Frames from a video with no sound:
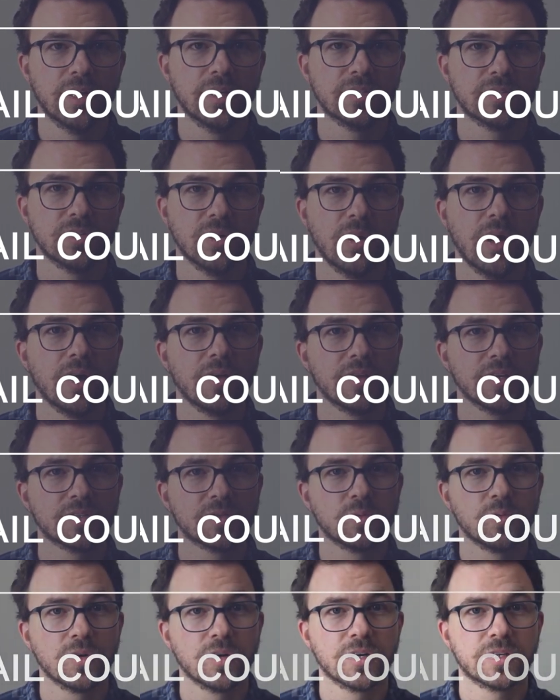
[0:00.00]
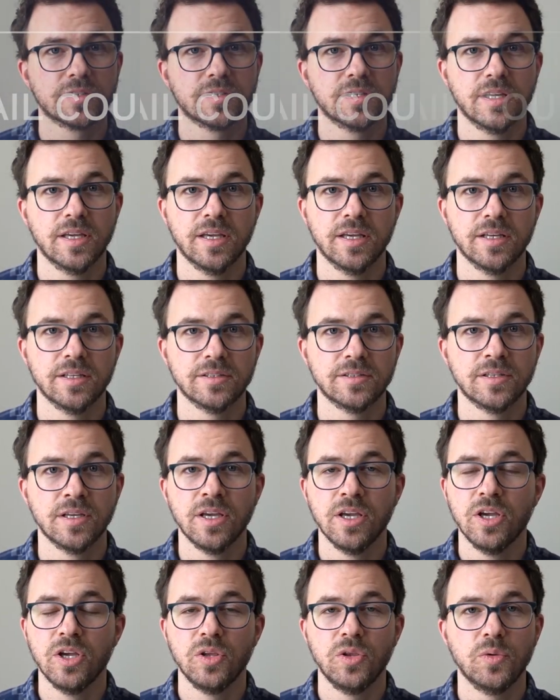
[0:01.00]
And so how this works is
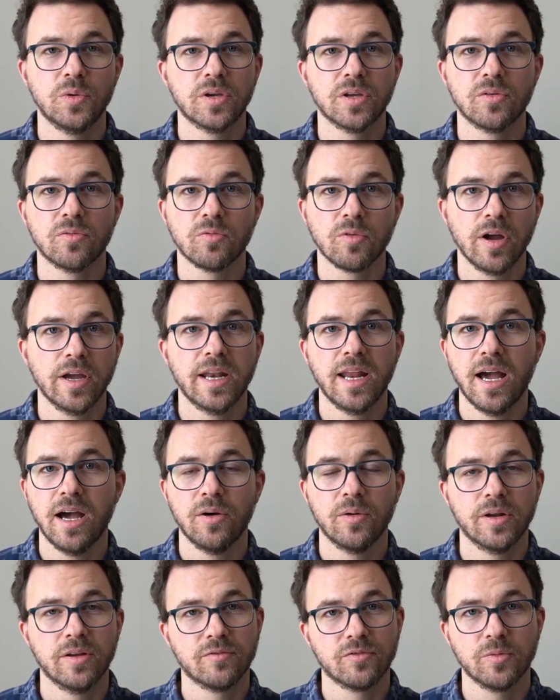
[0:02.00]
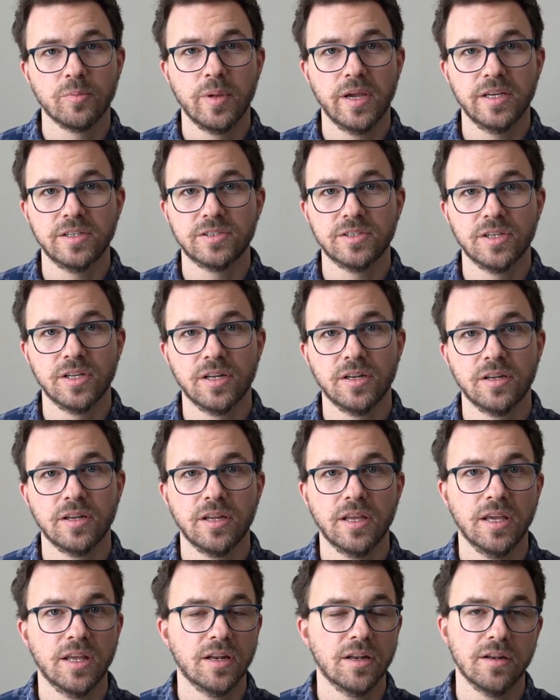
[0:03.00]
you could write out information
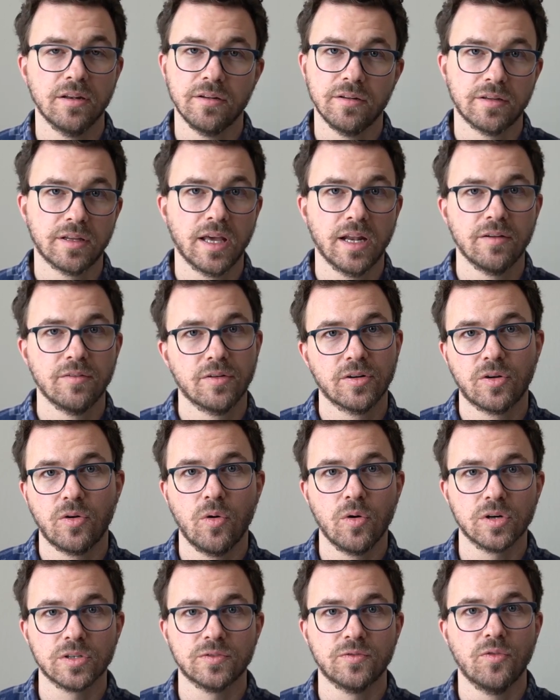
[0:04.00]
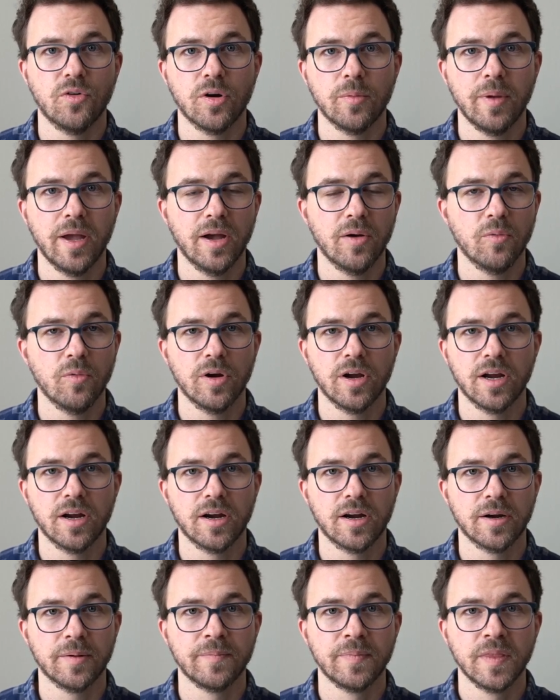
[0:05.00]
in kind of a course format
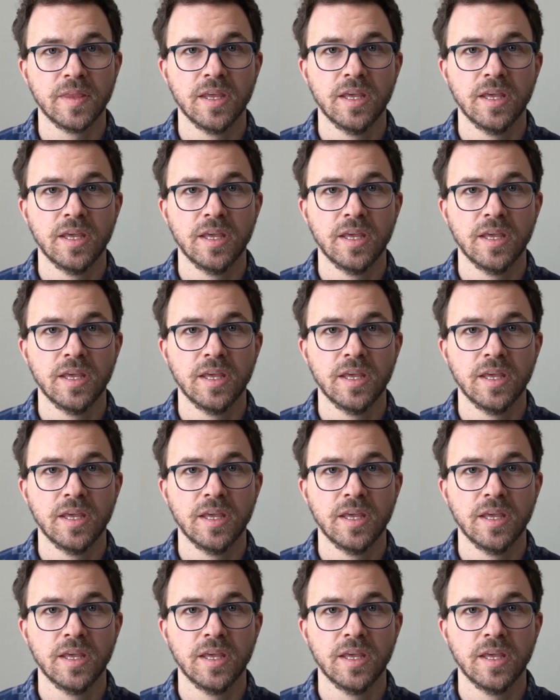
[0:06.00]
where